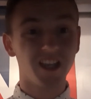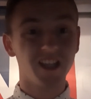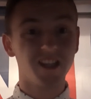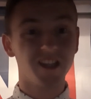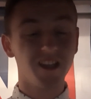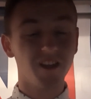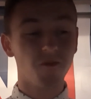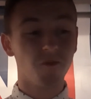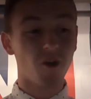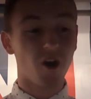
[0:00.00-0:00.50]

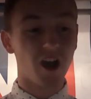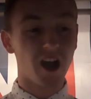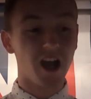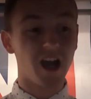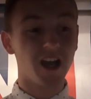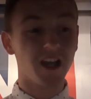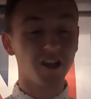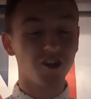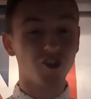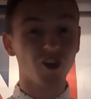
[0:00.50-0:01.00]
You've got a
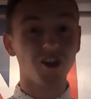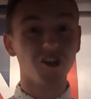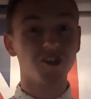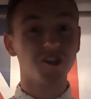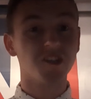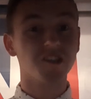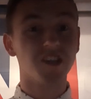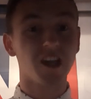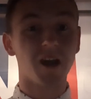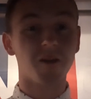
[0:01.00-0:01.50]
higher chance
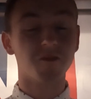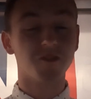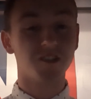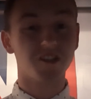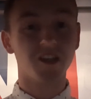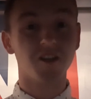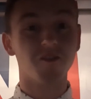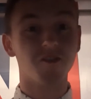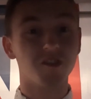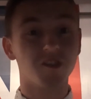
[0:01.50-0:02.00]
at times,
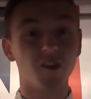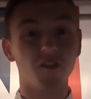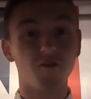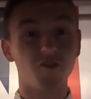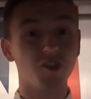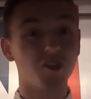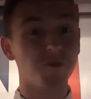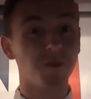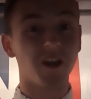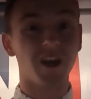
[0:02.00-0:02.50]
seriously, of
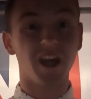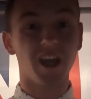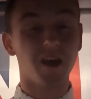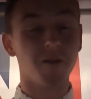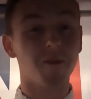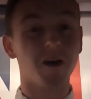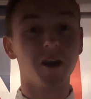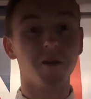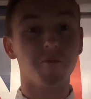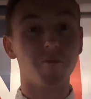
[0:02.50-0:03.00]
just being
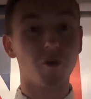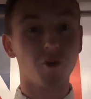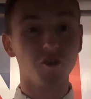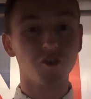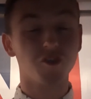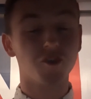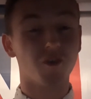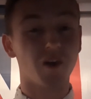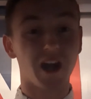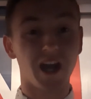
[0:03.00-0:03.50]
hit by a
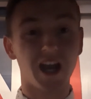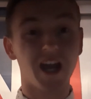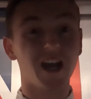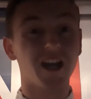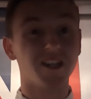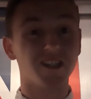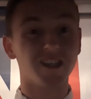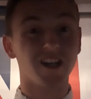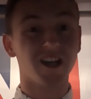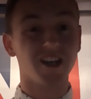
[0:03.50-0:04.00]
buzz or a heart
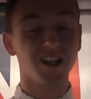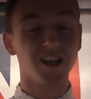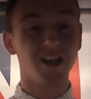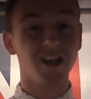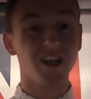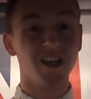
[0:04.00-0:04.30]
attack.